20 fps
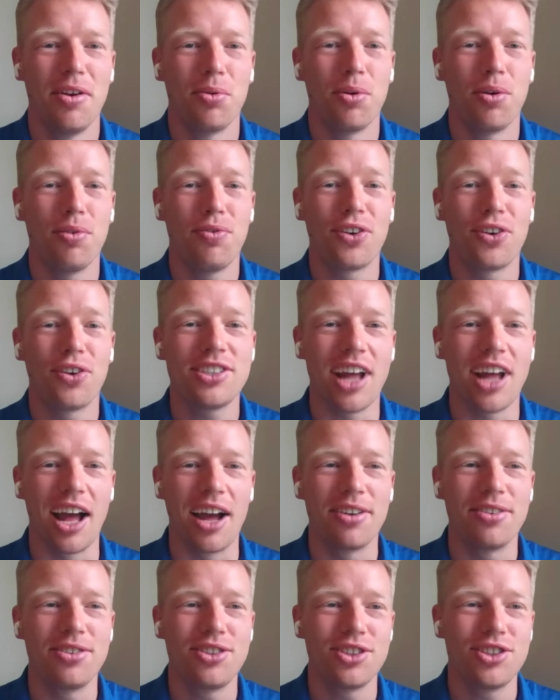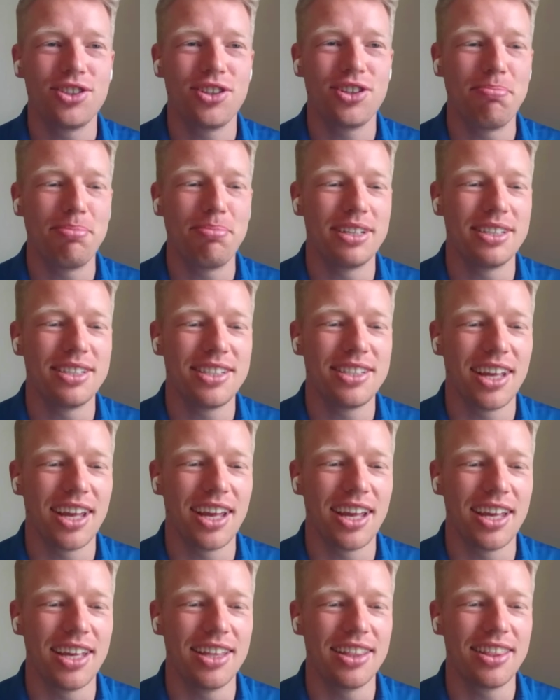Well, first, I would just jump in and
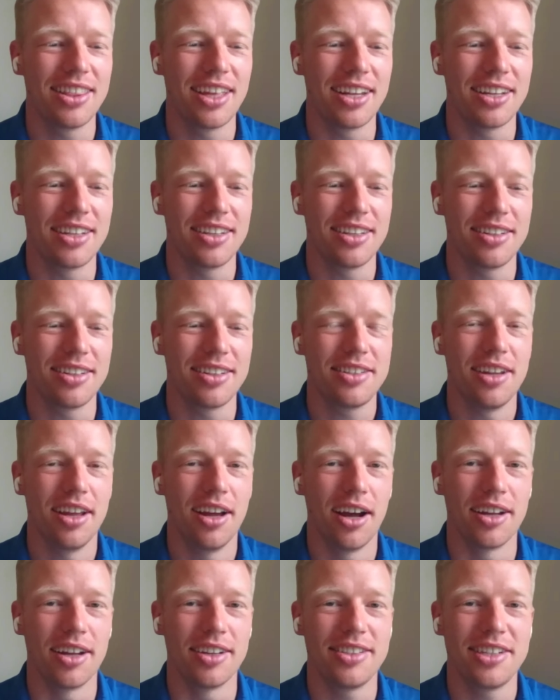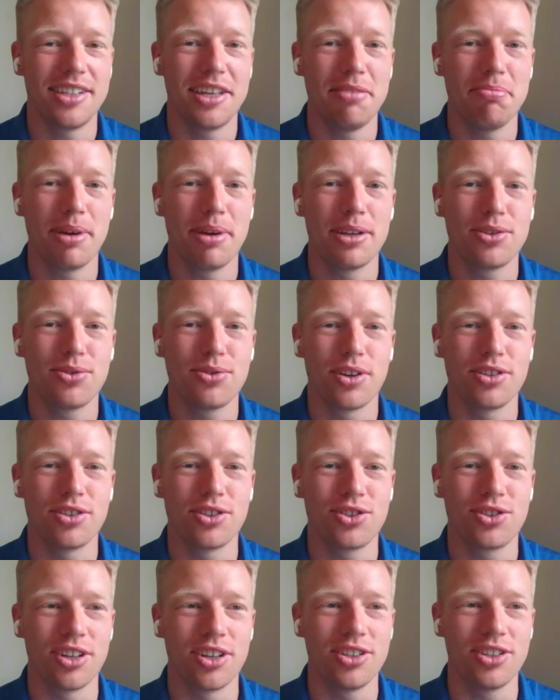say that team-based
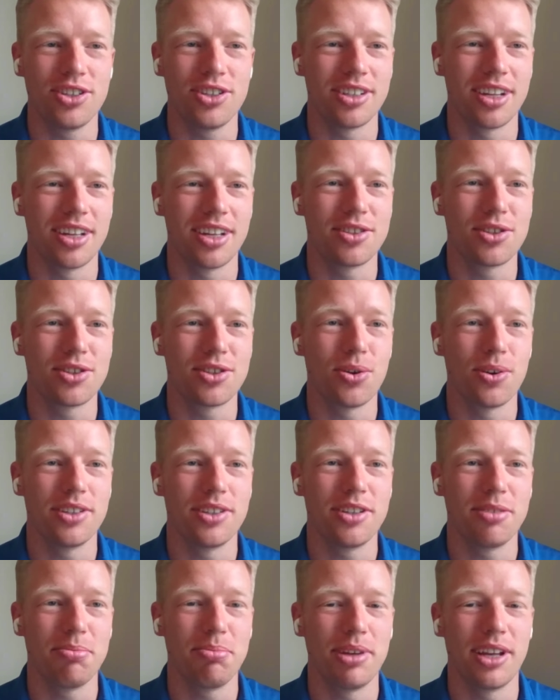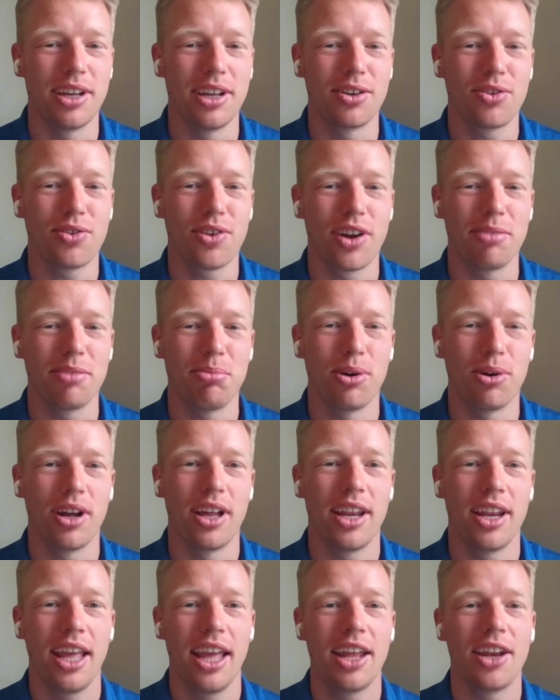registration is going to be incredible.
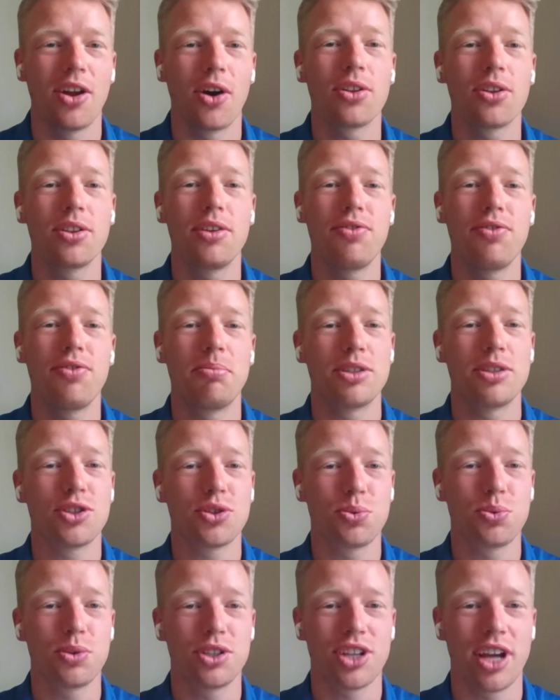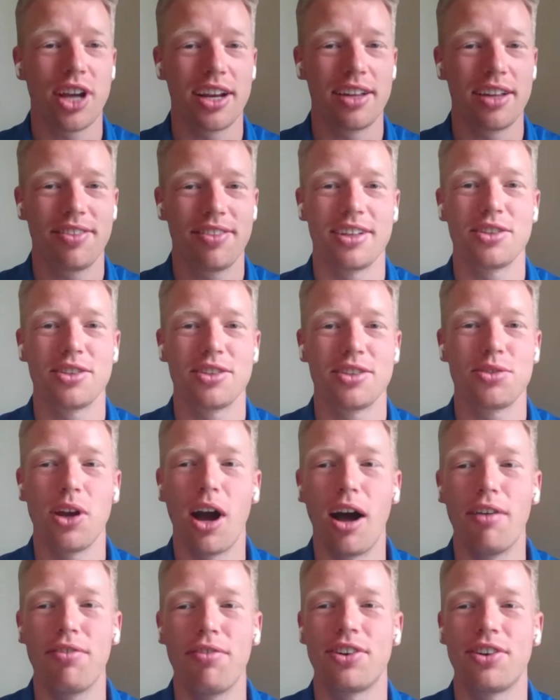And not only from the Swish side of things,
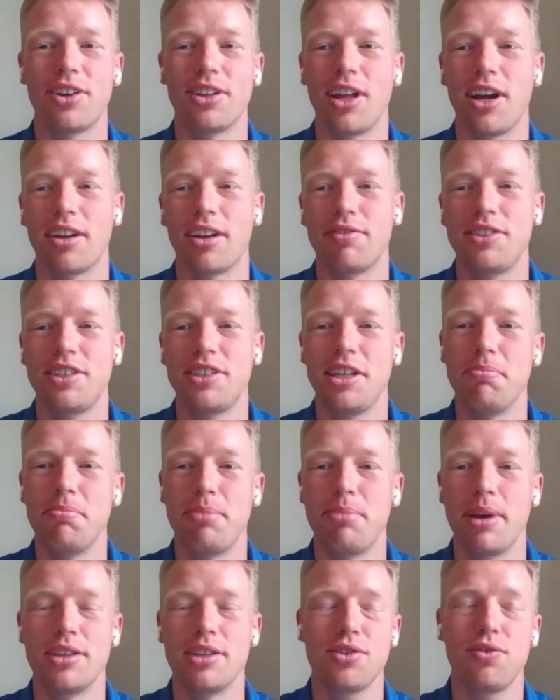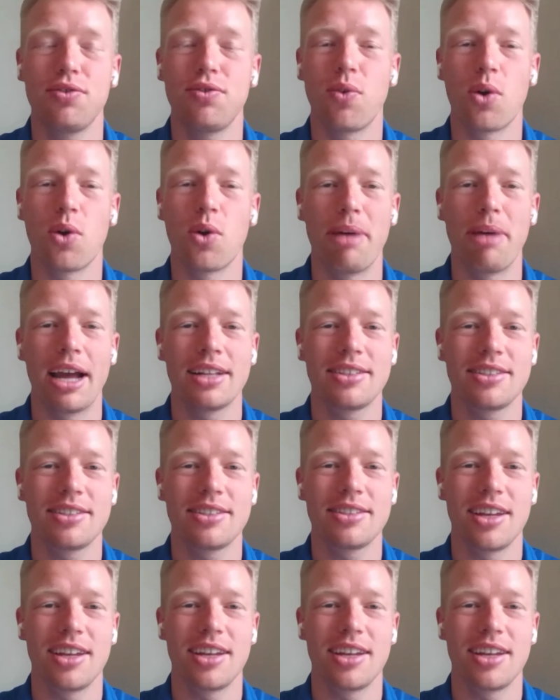we offer a lot of team-based formats.